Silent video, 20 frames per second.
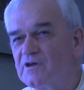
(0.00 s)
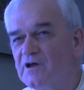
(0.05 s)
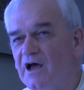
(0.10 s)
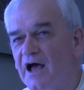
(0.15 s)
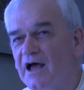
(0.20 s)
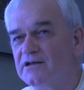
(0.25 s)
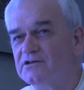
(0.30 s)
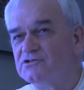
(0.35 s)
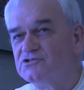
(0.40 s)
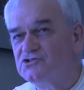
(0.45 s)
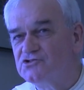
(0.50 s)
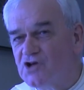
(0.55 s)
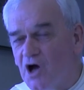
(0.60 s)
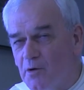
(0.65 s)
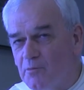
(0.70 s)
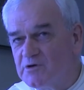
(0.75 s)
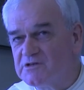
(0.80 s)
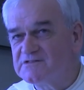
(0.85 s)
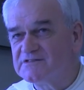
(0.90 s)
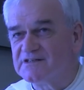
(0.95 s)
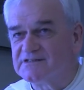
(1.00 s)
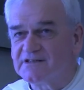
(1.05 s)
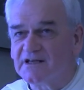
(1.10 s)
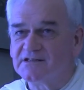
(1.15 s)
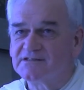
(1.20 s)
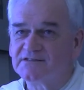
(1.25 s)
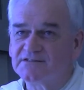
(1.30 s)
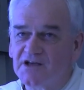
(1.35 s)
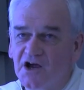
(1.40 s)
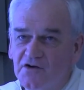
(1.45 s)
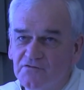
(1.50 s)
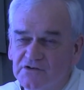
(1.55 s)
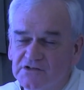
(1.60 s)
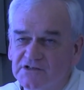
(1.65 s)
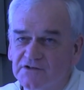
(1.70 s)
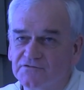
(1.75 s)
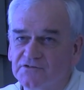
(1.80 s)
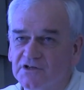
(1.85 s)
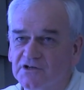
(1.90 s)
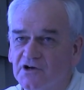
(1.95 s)
And Thomas as a servant
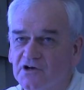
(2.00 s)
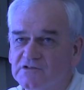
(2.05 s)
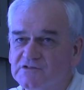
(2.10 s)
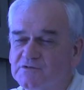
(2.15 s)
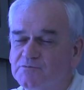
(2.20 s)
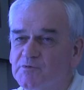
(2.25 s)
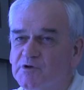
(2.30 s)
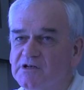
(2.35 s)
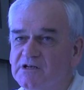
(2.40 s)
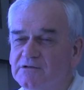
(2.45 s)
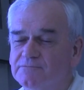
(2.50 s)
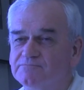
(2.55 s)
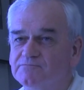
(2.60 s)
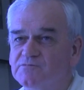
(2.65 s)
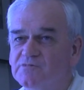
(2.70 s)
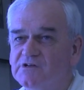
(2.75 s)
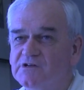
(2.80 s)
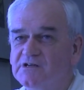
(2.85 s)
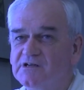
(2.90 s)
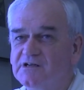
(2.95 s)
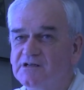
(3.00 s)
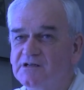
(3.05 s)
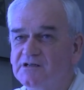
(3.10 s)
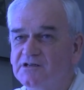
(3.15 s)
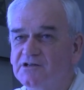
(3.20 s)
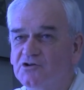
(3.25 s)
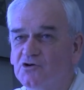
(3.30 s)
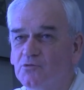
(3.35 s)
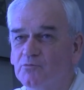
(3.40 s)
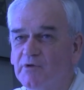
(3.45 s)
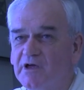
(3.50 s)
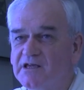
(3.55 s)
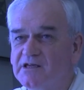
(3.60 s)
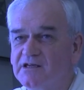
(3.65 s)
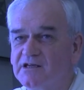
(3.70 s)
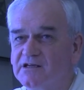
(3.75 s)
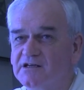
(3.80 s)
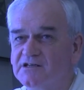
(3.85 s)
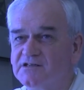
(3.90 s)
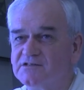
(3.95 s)
of the gospel, you know,
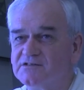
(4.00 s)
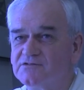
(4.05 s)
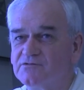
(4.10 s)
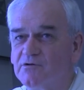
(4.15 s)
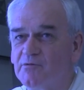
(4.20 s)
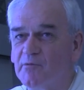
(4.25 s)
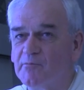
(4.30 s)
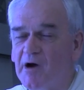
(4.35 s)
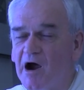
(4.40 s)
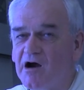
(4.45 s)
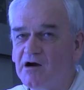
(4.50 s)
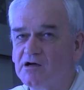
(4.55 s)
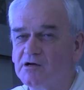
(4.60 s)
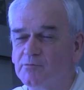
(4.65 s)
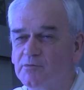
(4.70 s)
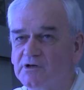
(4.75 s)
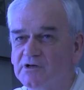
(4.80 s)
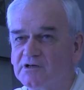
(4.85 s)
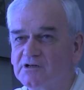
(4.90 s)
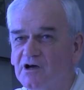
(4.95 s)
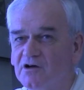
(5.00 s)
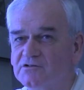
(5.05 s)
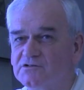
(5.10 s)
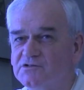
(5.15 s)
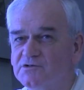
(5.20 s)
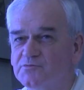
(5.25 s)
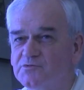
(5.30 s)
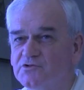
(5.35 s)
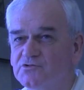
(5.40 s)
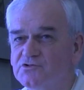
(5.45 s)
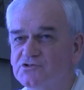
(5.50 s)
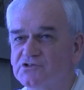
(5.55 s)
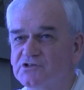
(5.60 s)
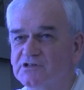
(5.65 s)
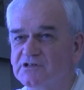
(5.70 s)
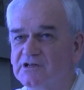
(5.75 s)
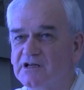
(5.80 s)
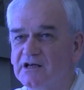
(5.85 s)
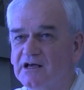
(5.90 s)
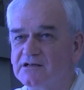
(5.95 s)
making his remarkable
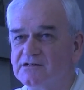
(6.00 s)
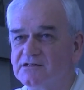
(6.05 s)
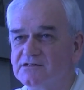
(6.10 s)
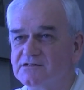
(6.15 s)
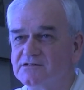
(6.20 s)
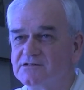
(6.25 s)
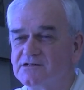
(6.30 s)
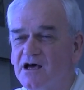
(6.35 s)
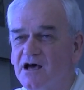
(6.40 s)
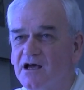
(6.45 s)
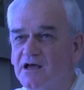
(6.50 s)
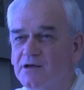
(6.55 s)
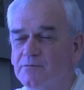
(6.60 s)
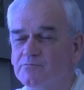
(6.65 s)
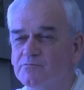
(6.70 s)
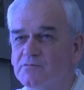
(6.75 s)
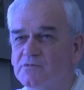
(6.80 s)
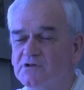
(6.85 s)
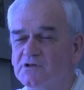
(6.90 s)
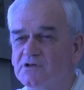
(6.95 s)
contribution at his time,